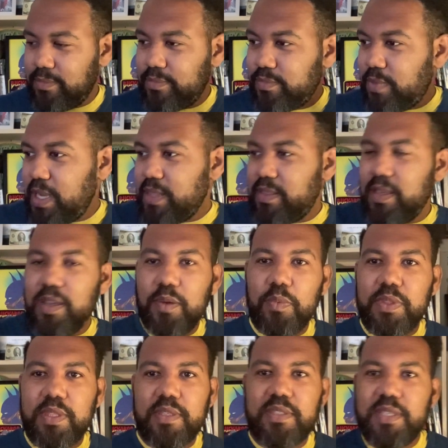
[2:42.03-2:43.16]
right there
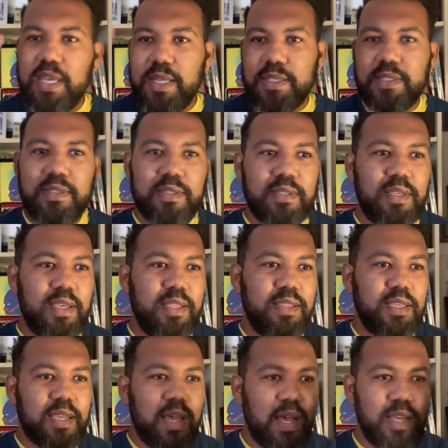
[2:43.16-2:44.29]
with the sets and the
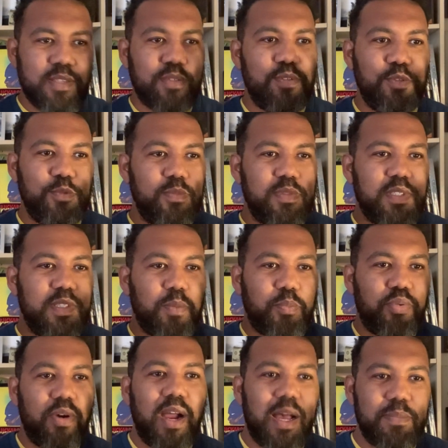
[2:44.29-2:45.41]
costumes and the
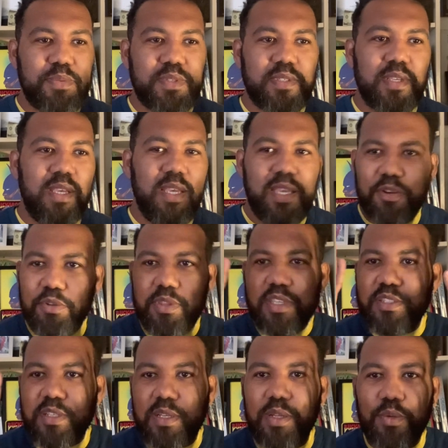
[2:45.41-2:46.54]
props. You're this
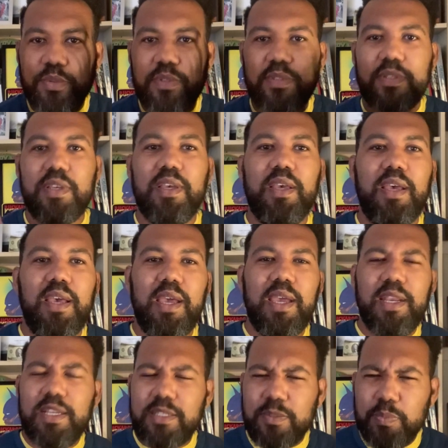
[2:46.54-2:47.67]
close,
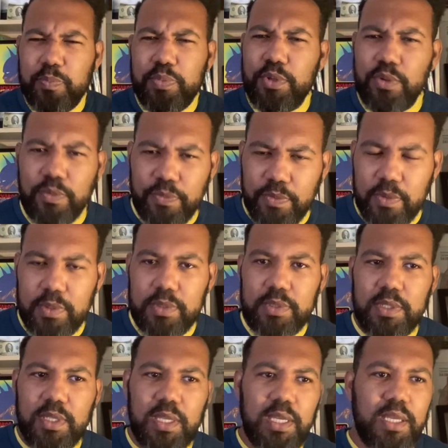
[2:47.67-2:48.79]
and it's beautiful.
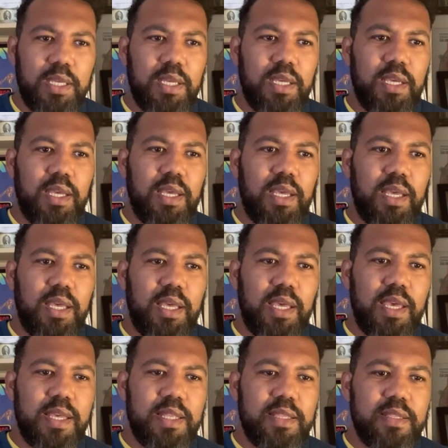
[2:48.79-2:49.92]

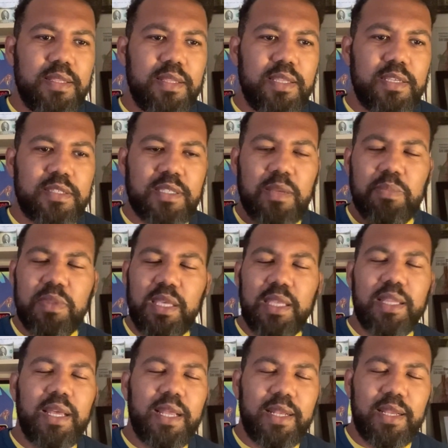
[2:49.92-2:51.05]
And there's something
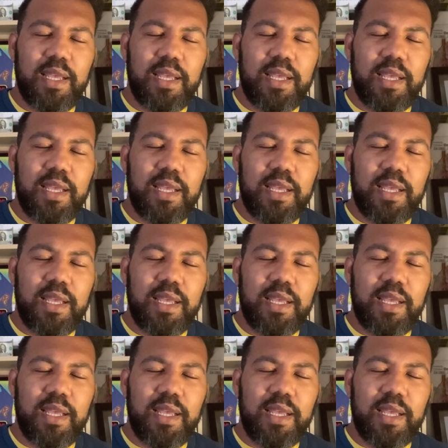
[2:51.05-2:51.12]
that,